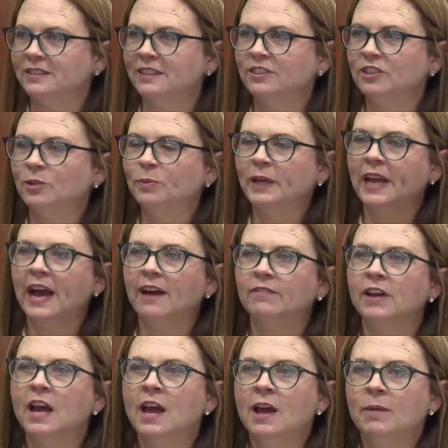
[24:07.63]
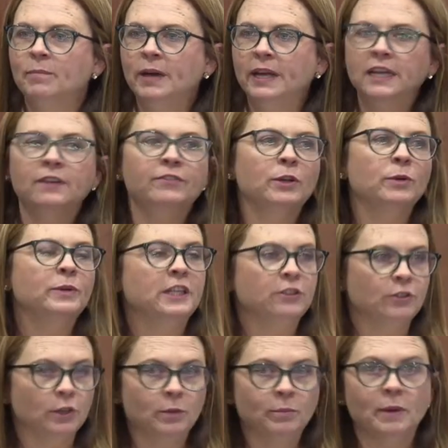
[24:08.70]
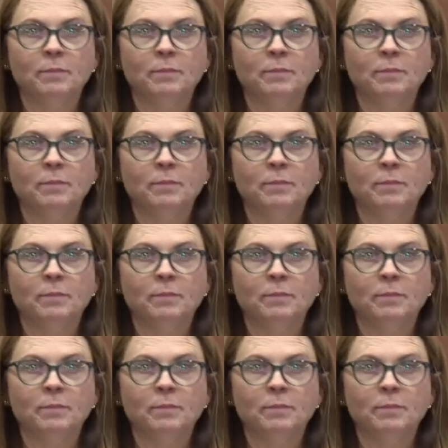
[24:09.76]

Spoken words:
And so we have many of you in this room